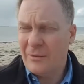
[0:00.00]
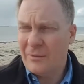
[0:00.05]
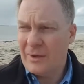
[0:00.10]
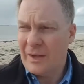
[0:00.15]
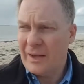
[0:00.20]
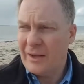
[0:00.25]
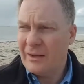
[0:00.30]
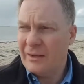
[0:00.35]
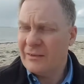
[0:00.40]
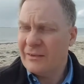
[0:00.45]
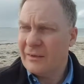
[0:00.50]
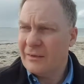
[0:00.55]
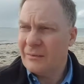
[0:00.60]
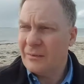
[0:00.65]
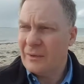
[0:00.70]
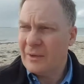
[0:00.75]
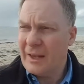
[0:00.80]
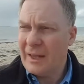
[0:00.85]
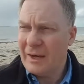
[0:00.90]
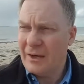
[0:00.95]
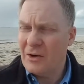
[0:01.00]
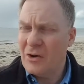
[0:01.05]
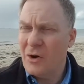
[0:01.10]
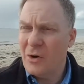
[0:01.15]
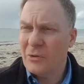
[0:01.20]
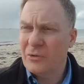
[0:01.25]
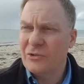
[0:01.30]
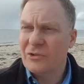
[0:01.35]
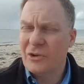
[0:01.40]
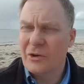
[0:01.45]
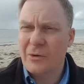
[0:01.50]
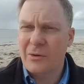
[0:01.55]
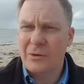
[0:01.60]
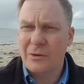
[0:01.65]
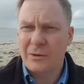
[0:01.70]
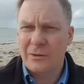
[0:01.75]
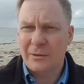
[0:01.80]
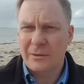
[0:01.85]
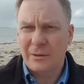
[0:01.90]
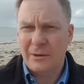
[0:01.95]
of ours have had an old
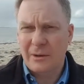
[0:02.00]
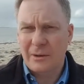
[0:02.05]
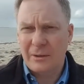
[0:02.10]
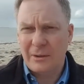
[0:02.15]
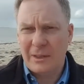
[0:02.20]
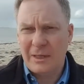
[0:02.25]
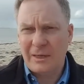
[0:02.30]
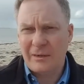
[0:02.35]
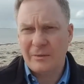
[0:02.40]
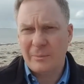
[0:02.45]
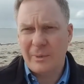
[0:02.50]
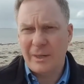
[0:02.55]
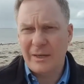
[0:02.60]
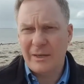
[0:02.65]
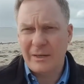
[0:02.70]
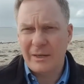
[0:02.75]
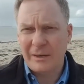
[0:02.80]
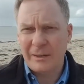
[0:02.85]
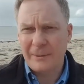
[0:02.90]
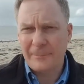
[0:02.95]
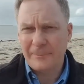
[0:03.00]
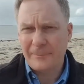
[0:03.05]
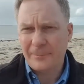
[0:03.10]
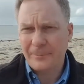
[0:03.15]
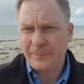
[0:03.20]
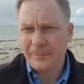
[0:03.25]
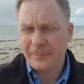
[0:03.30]
dog last Monday,